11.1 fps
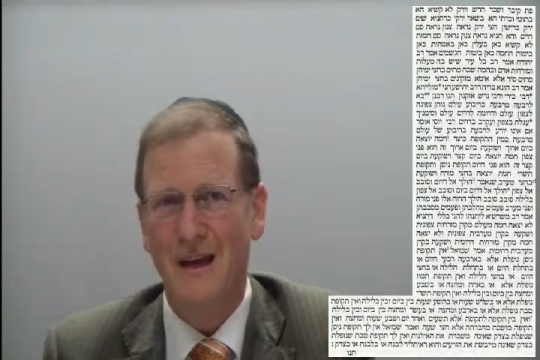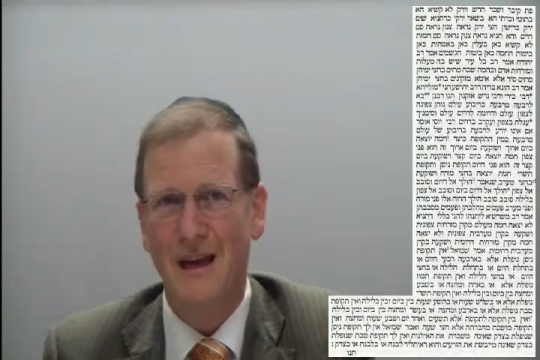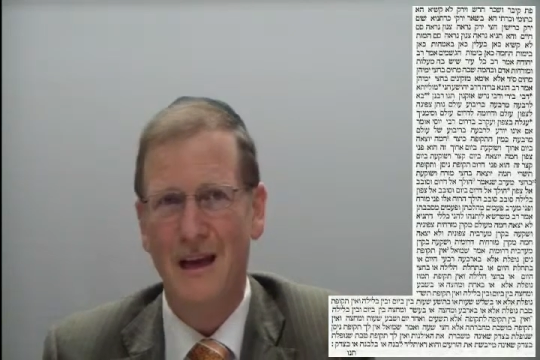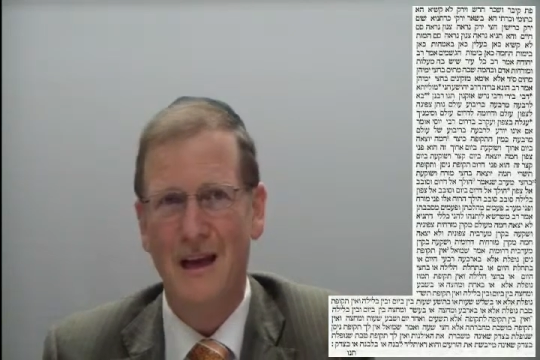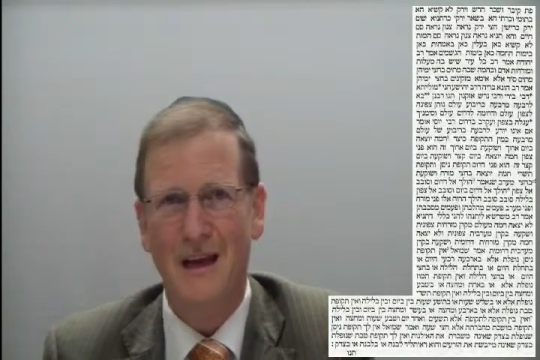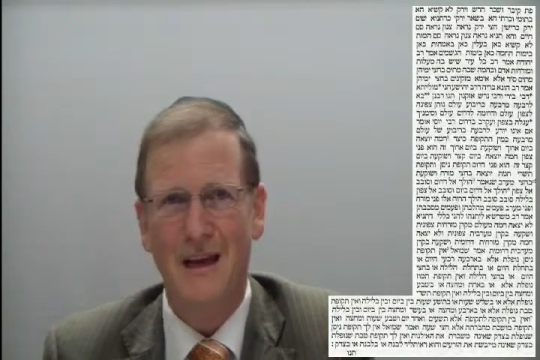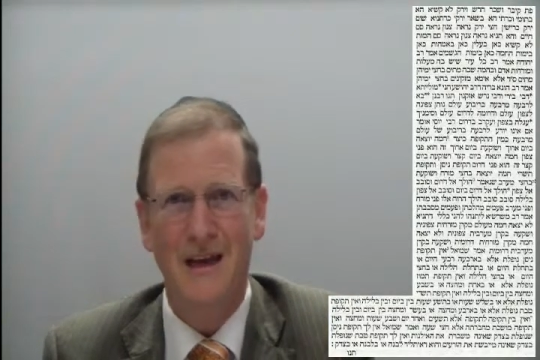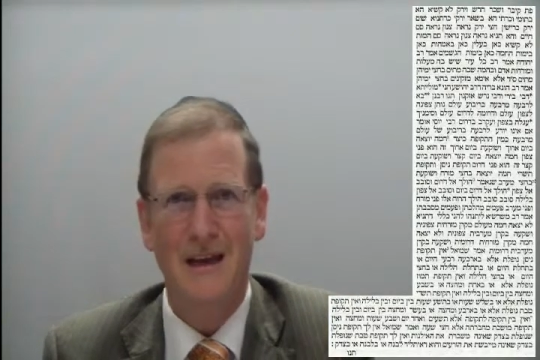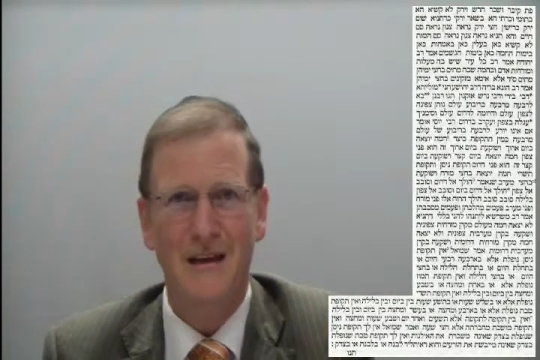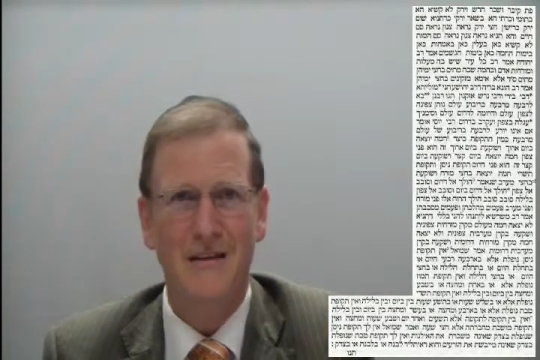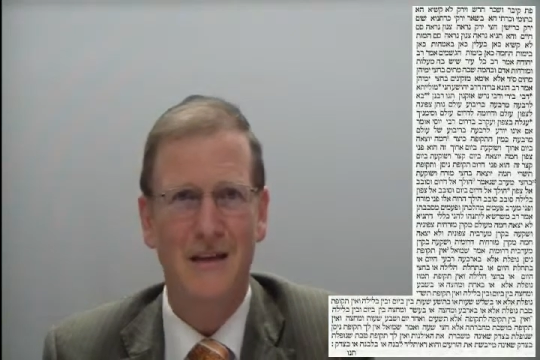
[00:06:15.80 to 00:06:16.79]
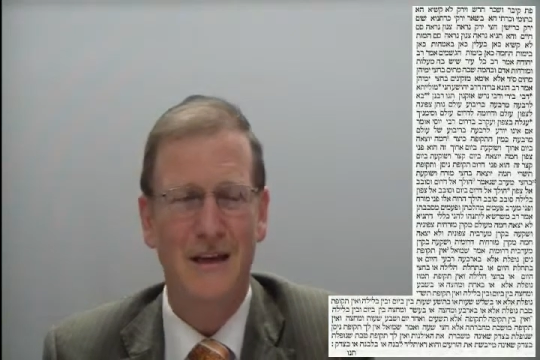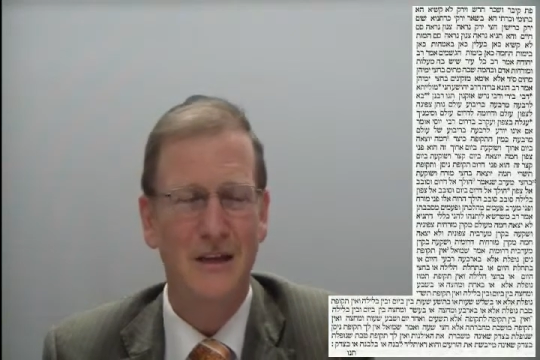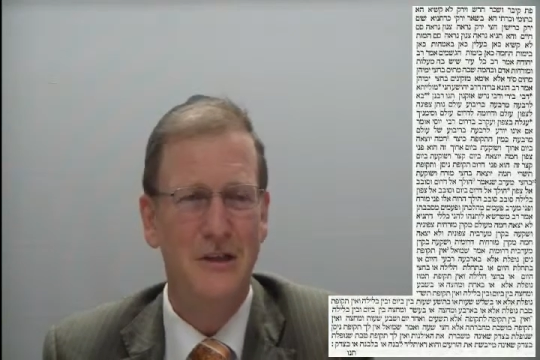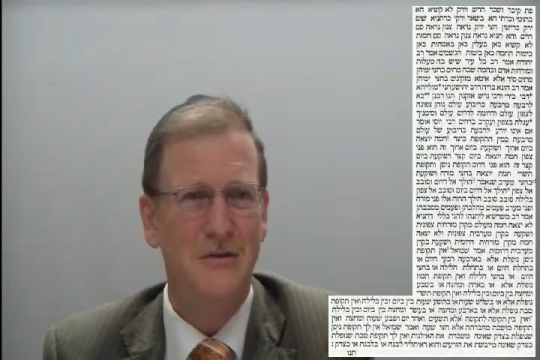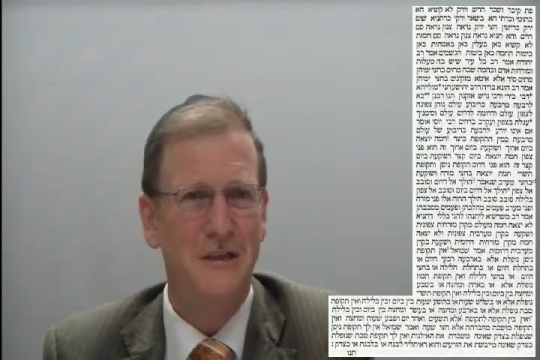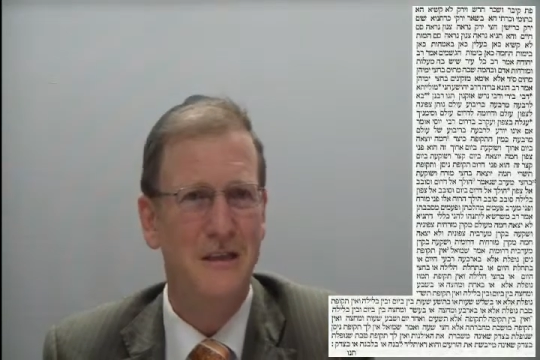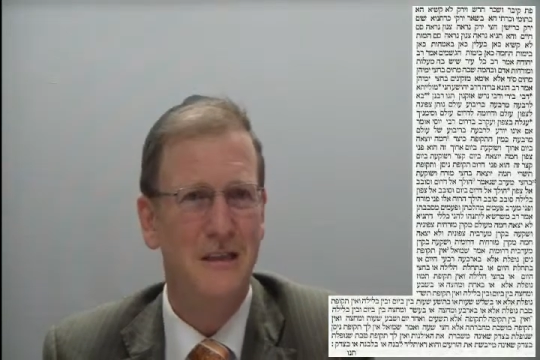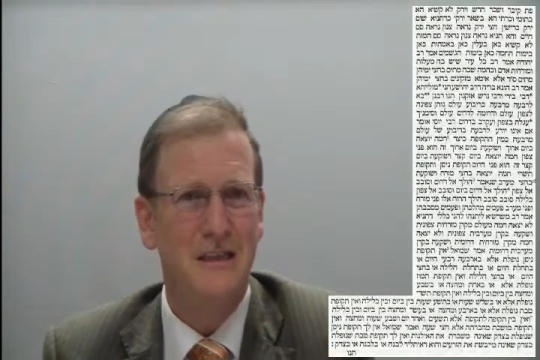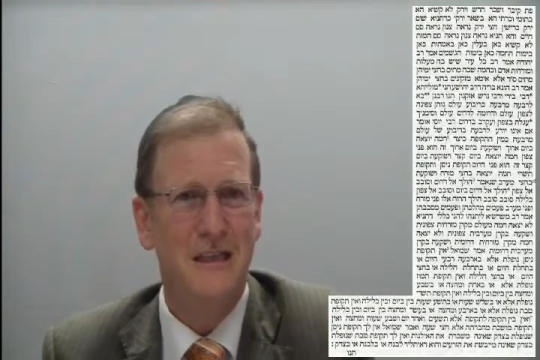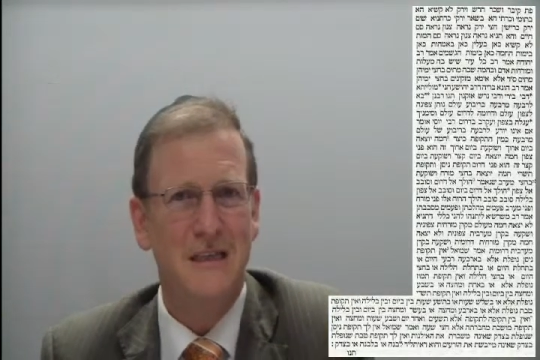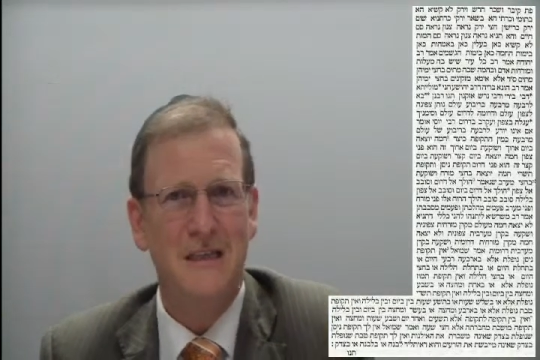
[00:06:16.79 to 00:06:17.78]
And the issue is,
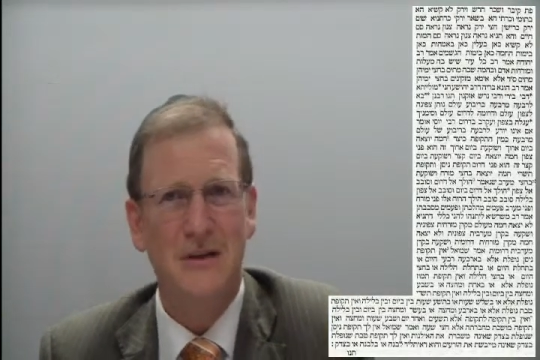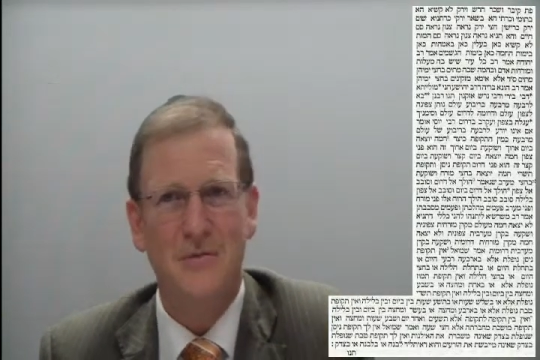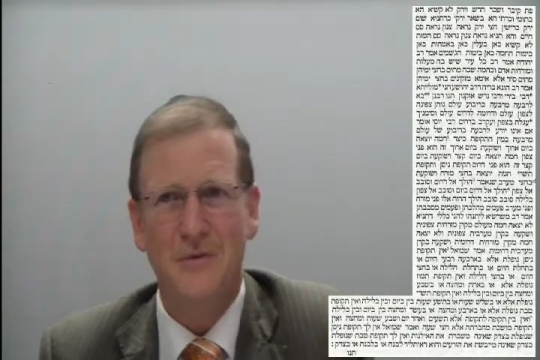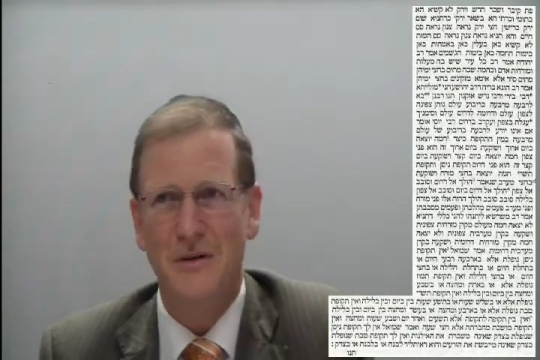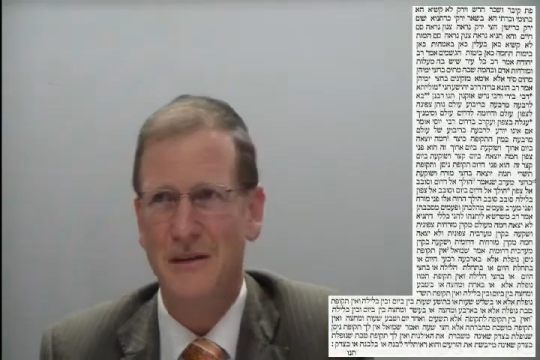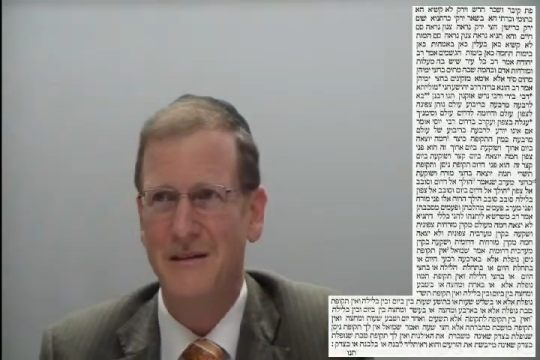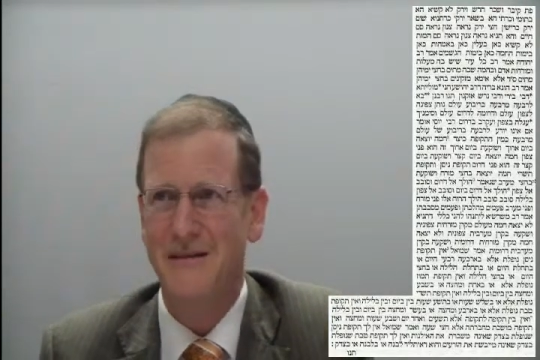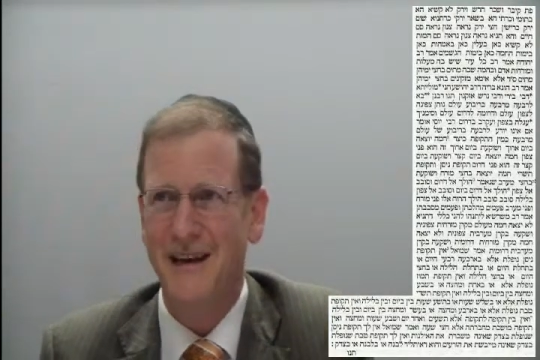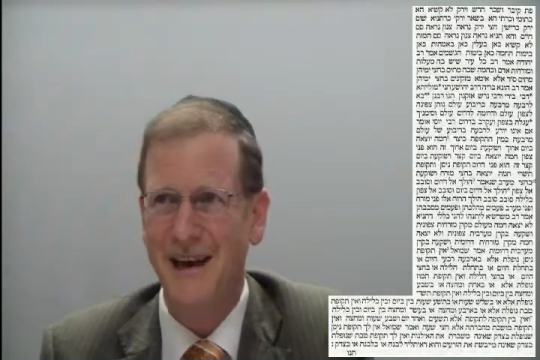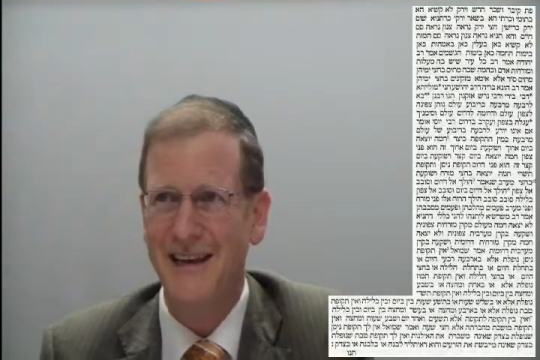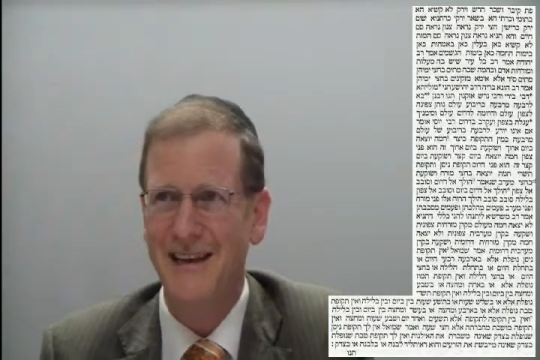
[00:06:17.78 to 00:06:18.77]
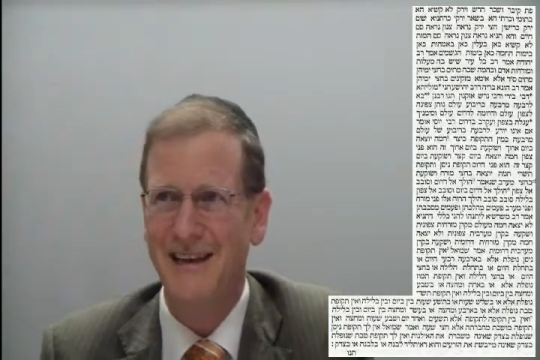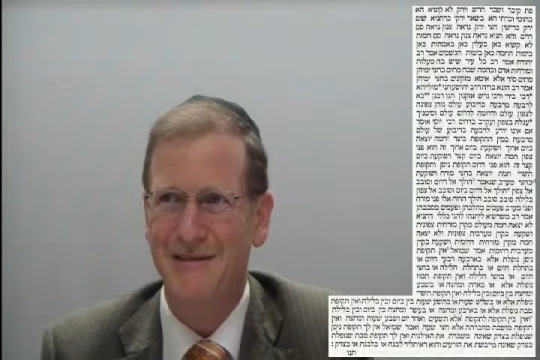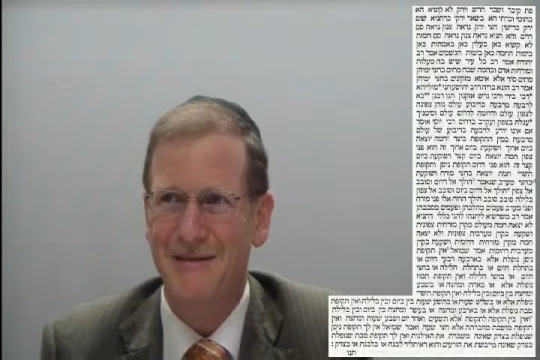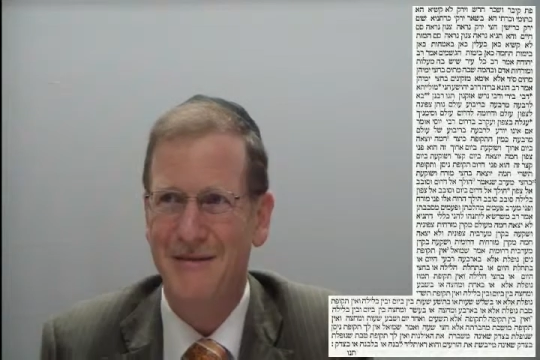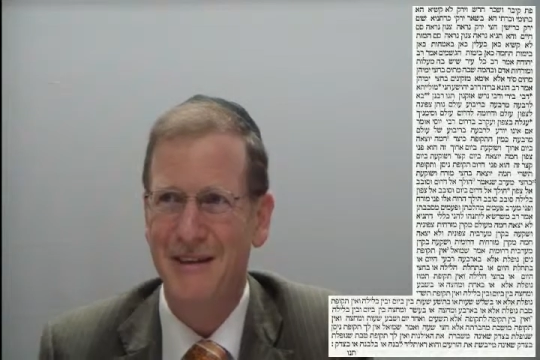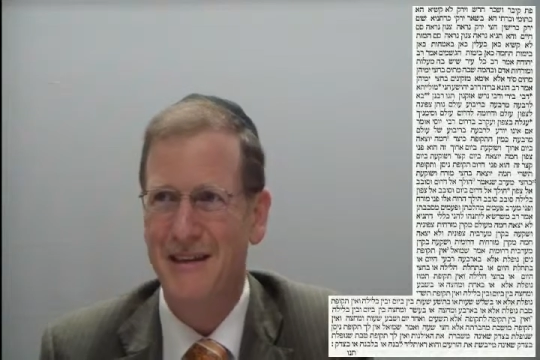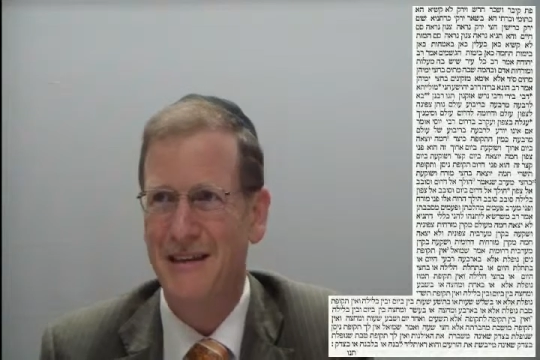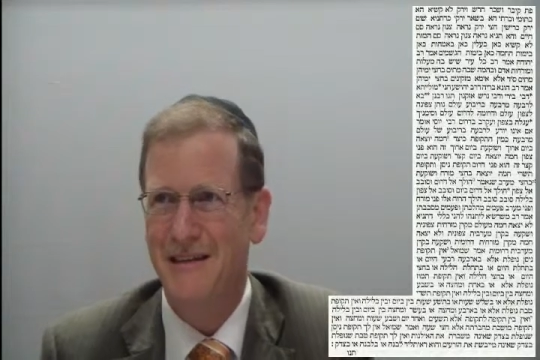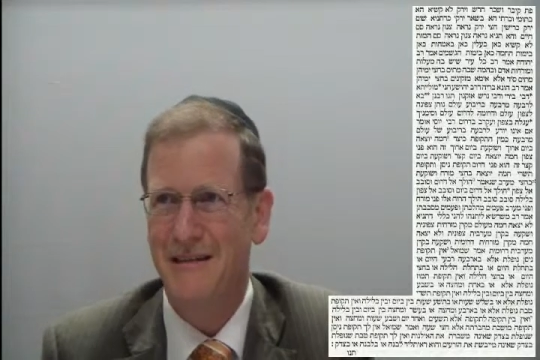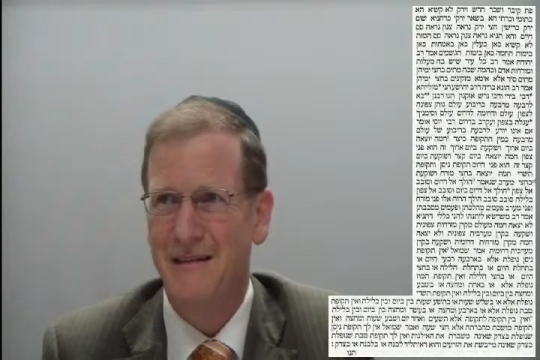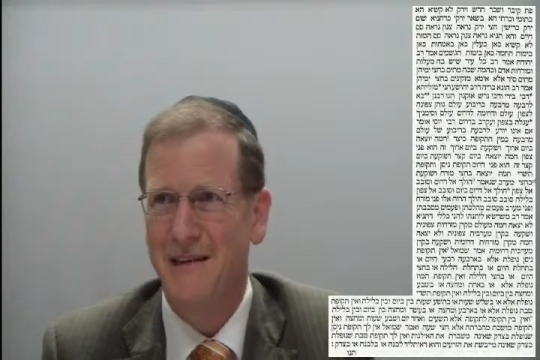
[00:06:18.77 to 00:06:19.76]
since it wasn't any
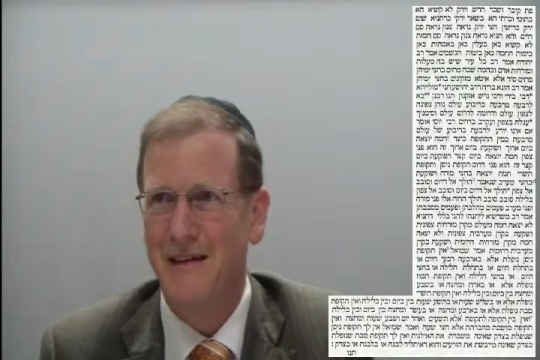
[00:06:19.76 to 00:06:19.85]
written